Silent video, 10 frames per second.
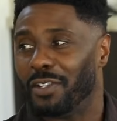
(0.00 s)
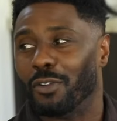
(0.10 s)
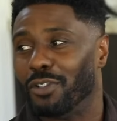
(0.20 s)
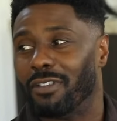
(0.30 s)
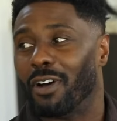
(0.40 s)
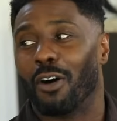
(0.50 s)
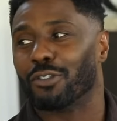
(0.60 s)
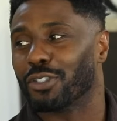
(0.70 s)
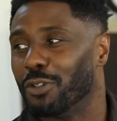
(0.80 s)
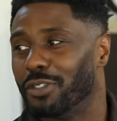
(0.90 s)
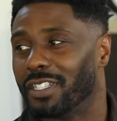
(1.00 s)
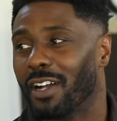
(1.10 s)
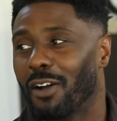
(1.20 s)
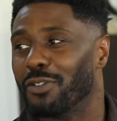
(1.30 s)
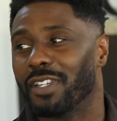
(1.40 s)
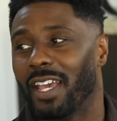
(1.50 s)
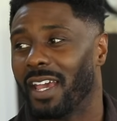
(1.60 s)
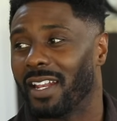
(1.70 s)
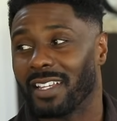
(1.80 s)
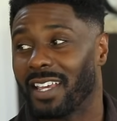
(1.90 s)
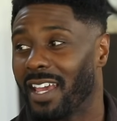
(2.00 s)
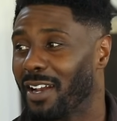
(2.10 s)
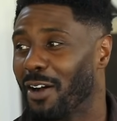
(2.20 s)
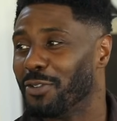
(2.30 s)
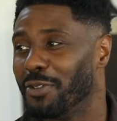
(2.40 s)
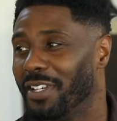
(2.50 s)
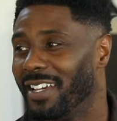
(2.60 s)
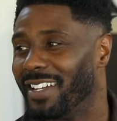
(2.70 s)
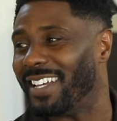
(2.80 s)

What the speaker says: You know, the old school is get all you can and can all you get.